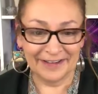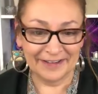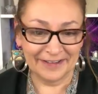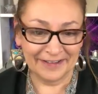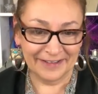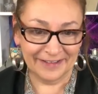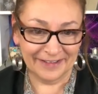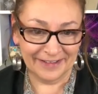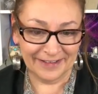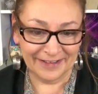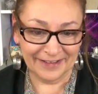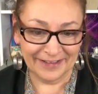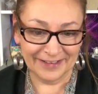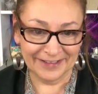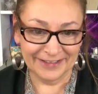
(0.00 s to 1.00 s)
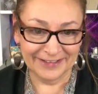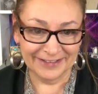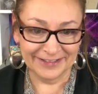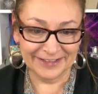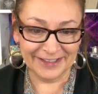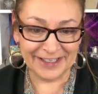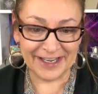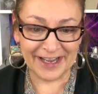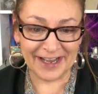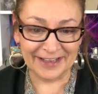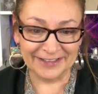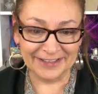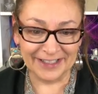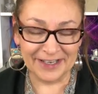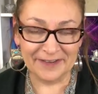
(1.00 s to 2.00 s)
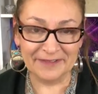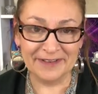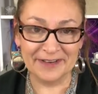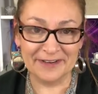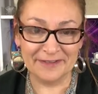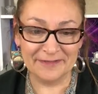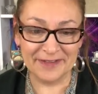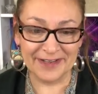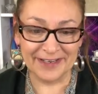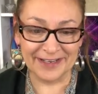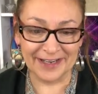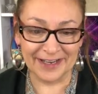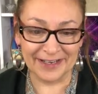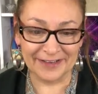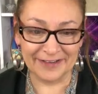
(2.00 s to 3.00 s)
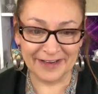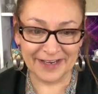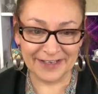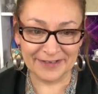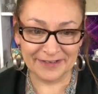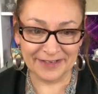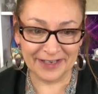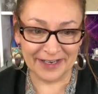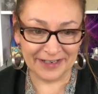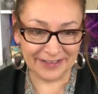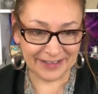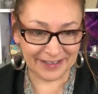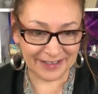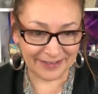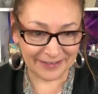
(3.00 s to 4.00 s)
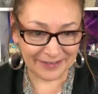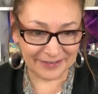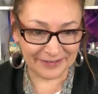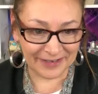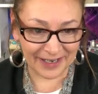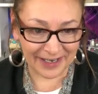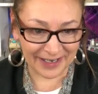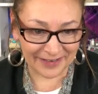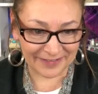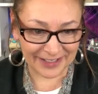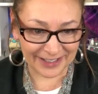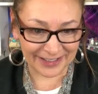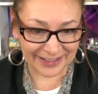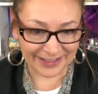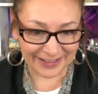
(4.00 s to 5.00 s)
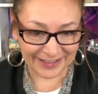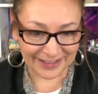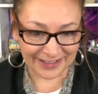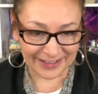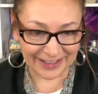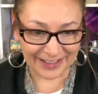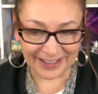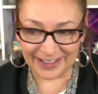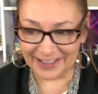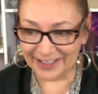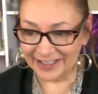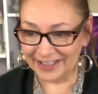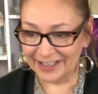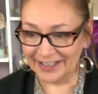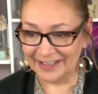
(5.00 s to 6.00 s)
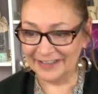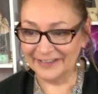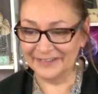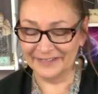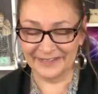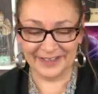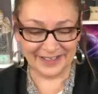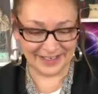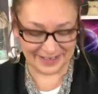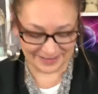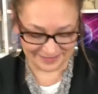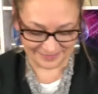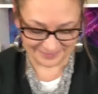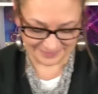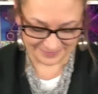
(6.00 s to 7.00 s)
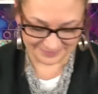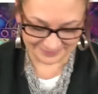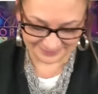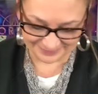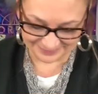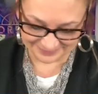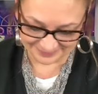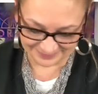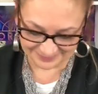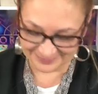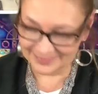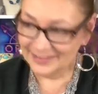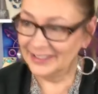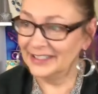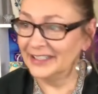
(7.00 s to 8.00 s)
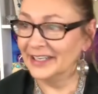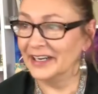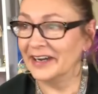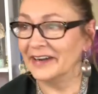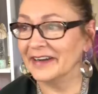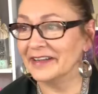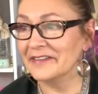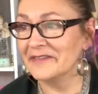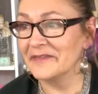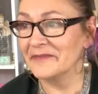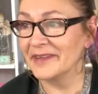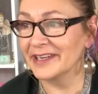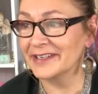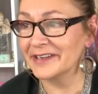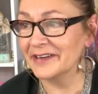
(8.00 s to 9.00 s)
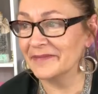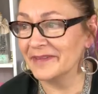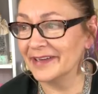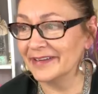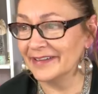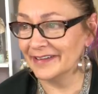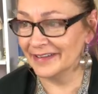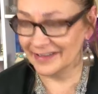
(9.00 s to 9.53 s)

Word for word: oh, yeah, it would have been, uh, you guys would have gotten a who out of it. You would have. All right, let me make sure I'm on